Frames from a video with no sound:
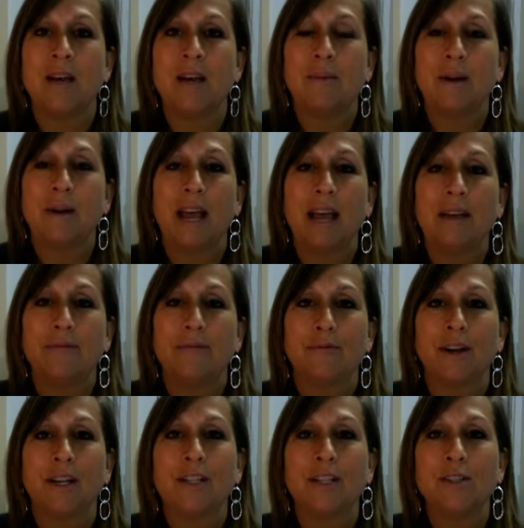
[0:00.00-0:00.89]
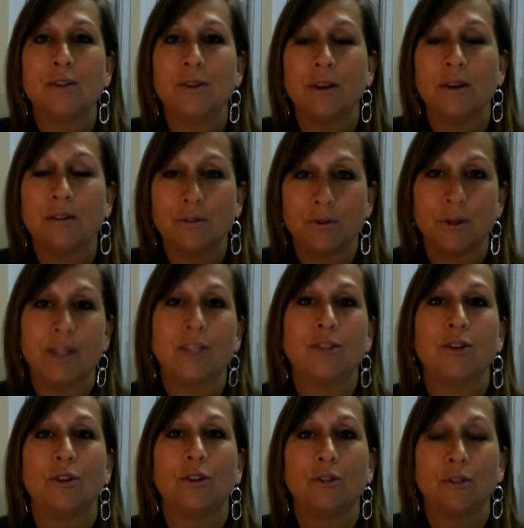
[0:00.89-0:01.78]
But I have friends who have three
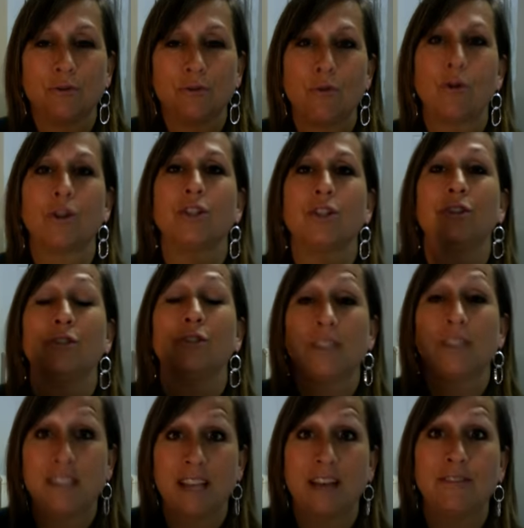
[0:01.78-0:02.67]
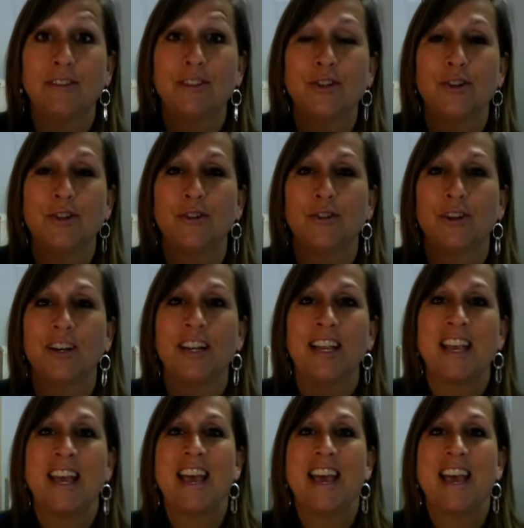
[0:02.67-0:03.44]
children, four children, seven children.